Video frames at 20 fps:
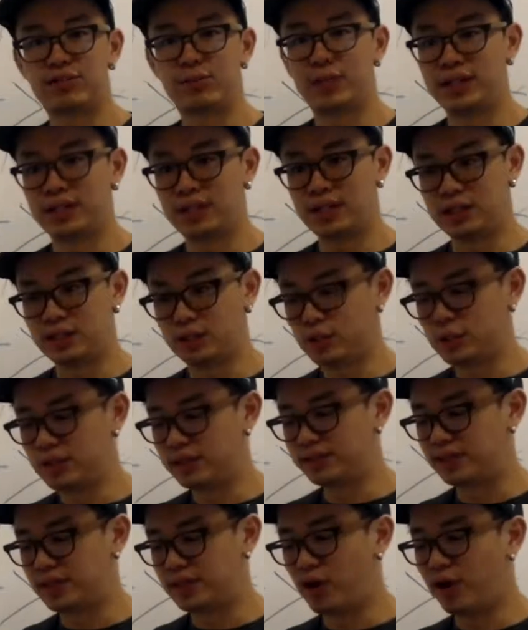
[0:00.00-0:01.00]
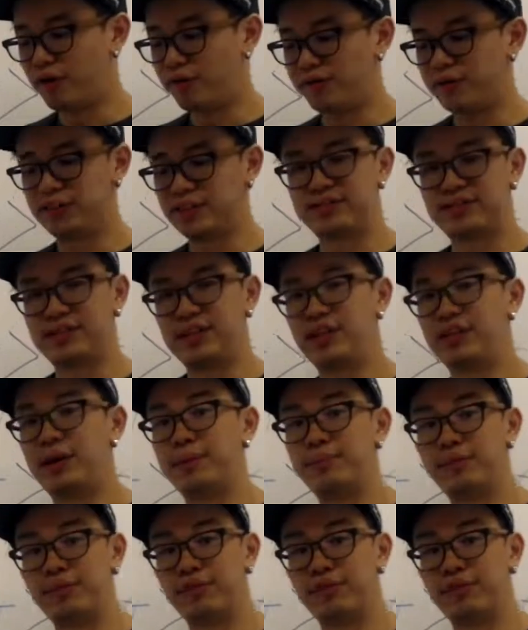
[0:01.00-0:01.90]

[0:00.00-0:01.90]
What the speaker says: what they do is they offer the CRM